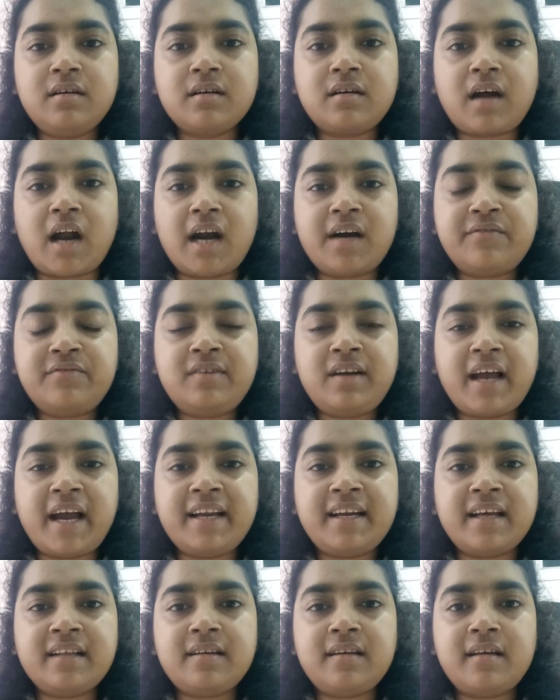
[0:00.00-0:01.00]
curved
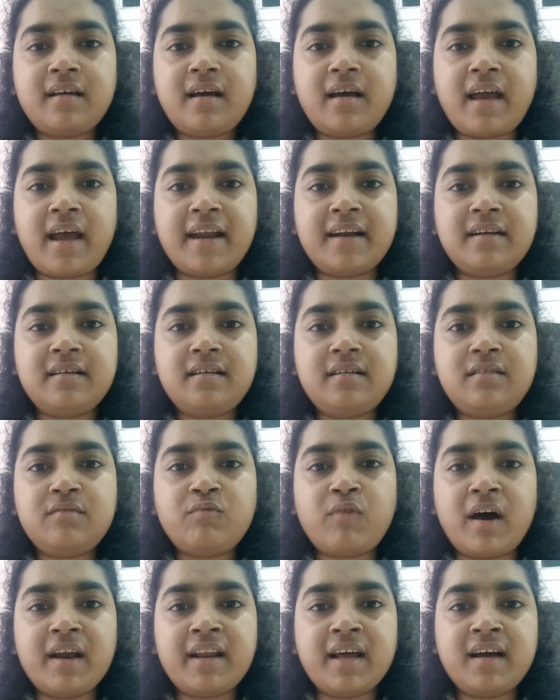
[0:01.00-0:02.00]
line and
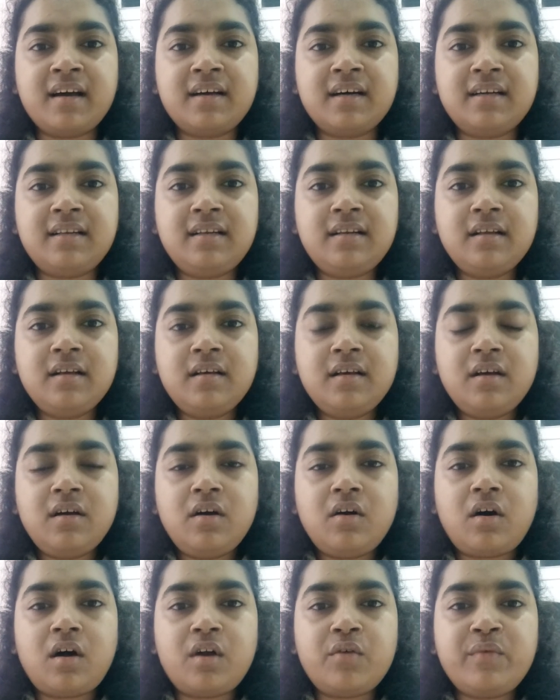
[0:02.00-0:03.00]
one angle,
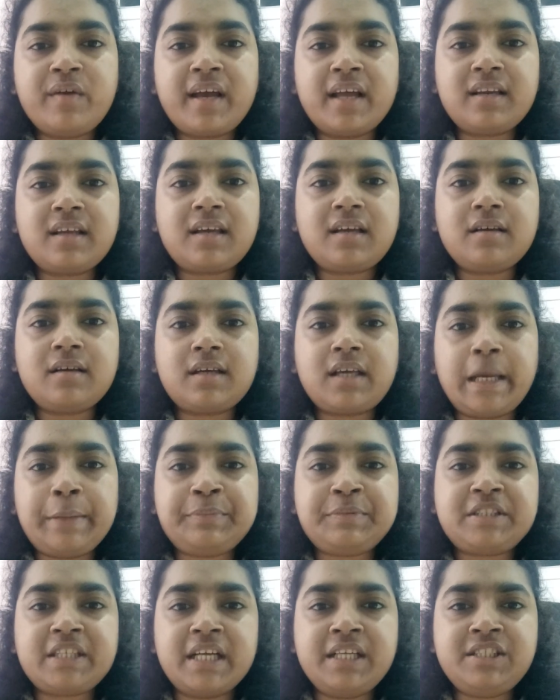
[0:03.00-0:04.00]
or we can
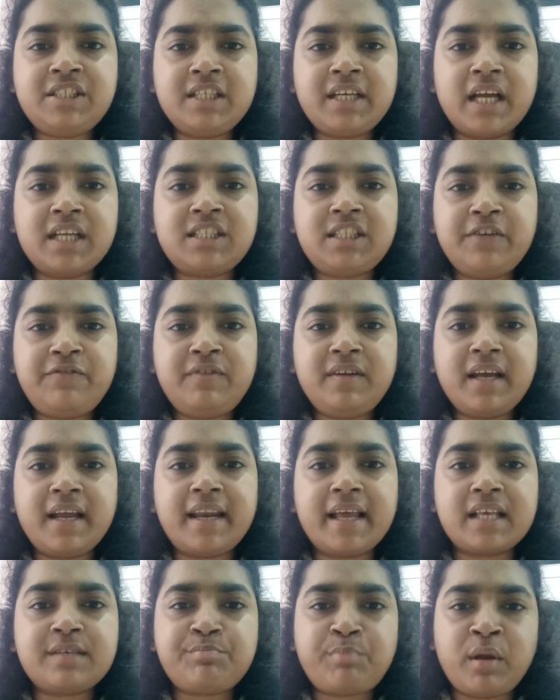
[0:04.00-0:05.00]
keep changing and shifting and
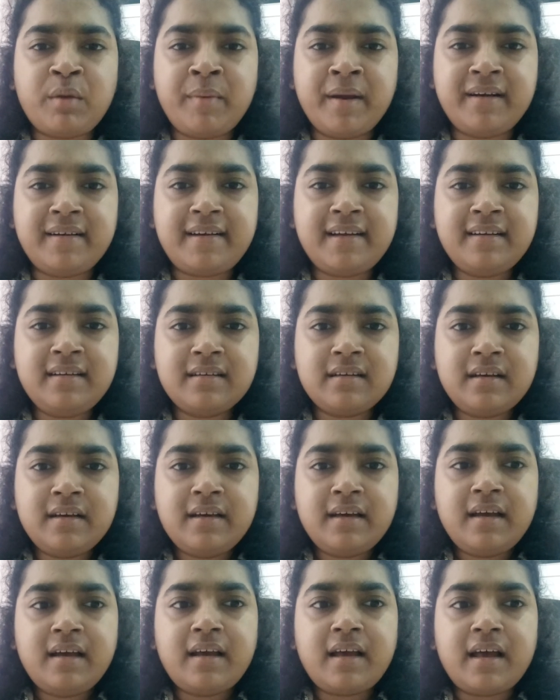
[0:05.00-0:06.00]
experimenting.
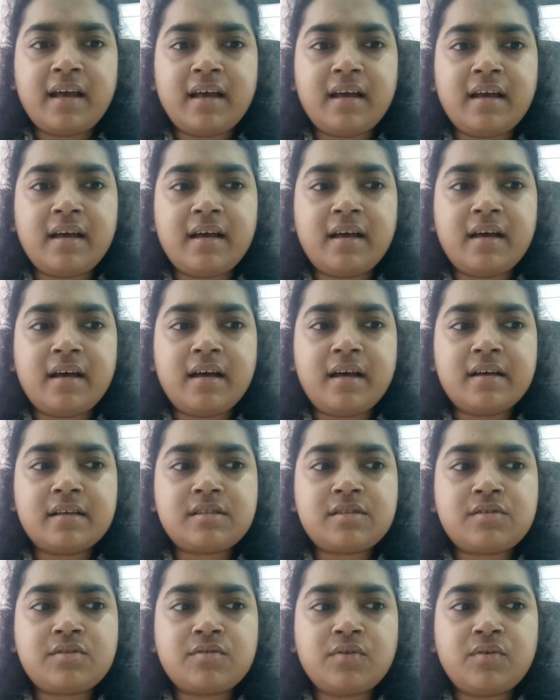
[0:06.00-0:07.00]

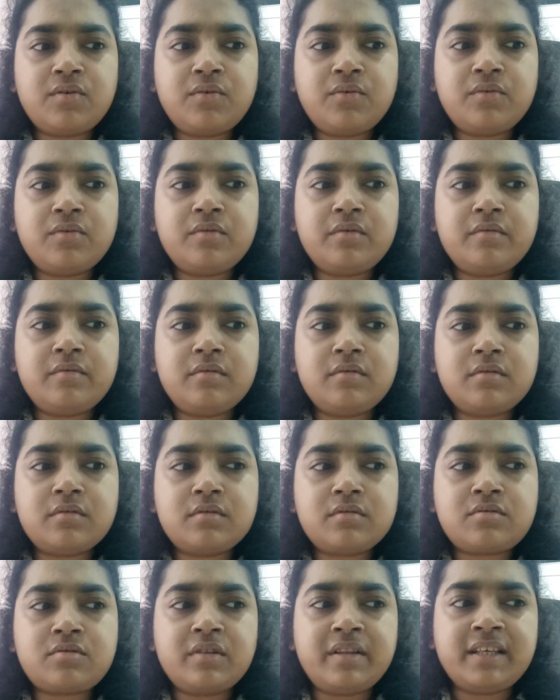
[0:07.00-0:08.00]
So
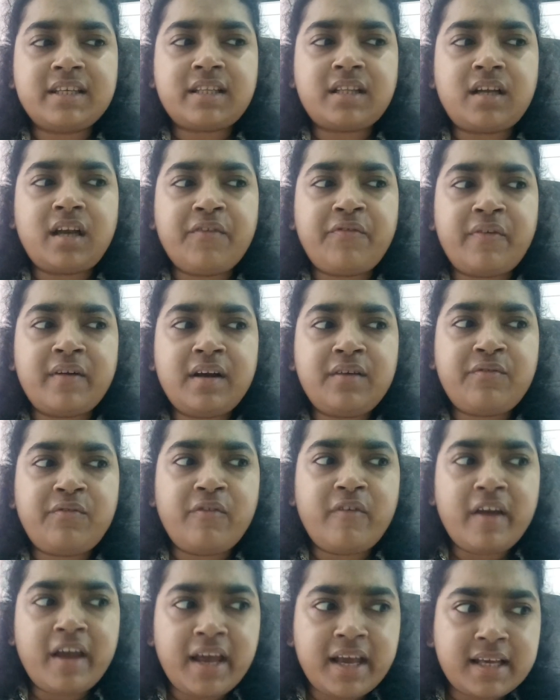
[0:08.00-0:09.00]
these are the different
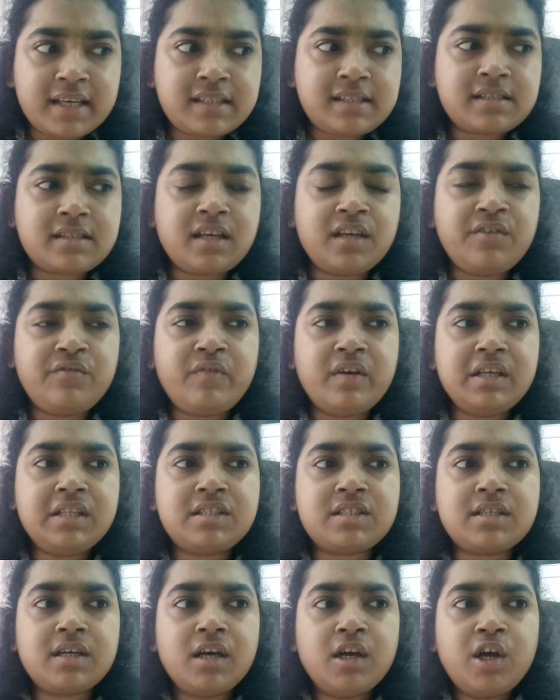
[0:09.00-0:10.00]
ways in
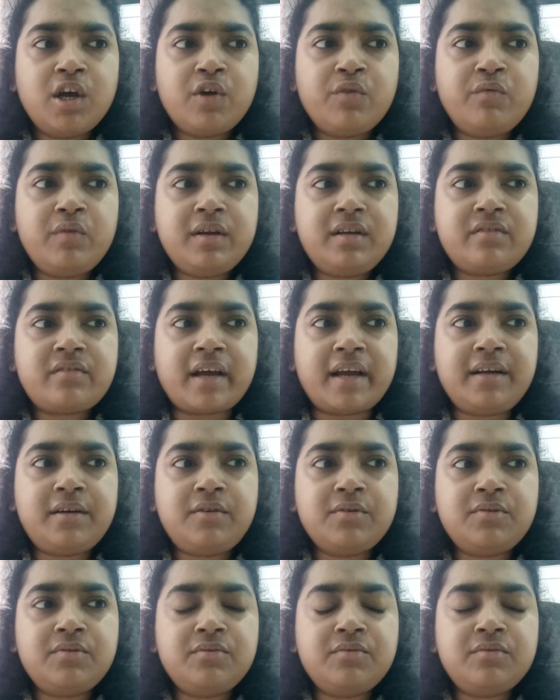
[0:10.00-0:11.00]
which we try
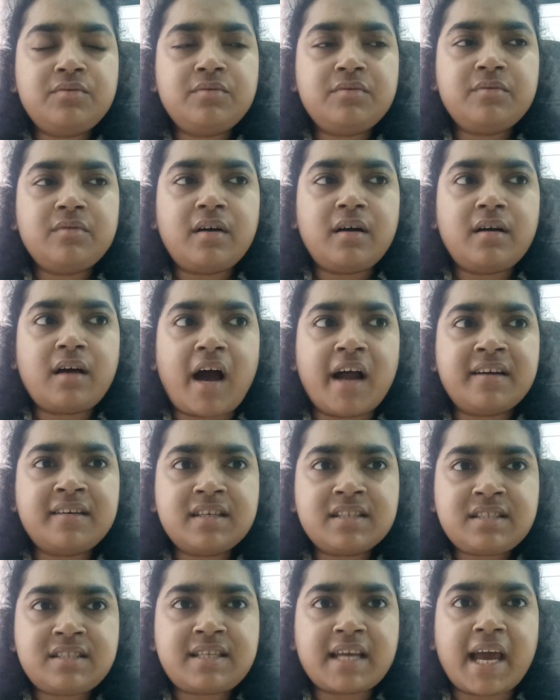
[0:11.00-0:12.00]
to
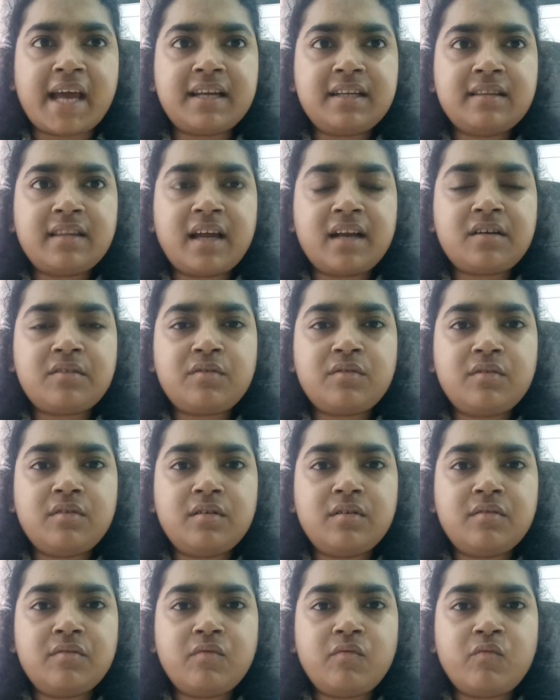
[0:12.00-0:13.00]
understand that
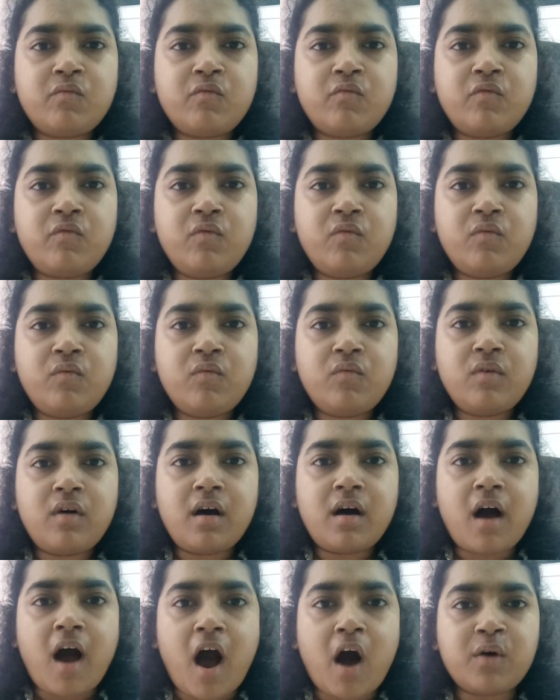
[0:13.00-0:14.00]

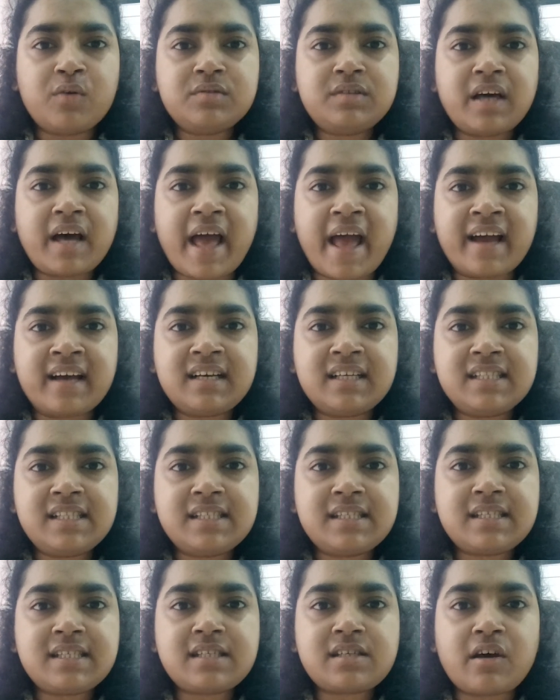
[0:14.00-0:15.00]
how the
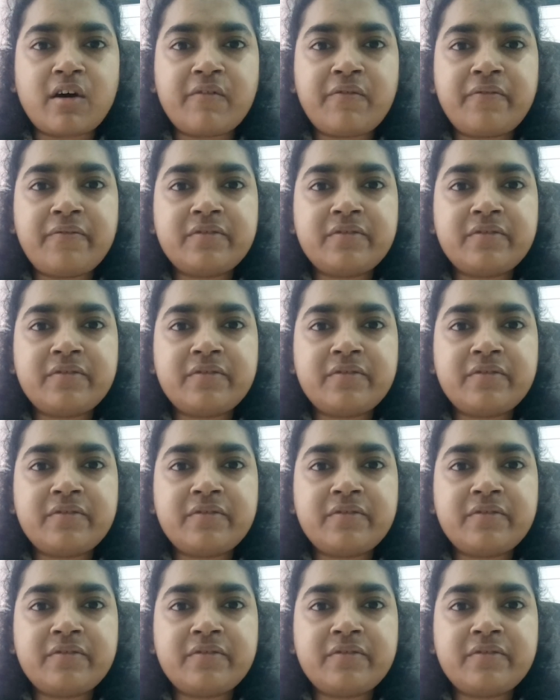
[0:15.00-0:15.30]
angles of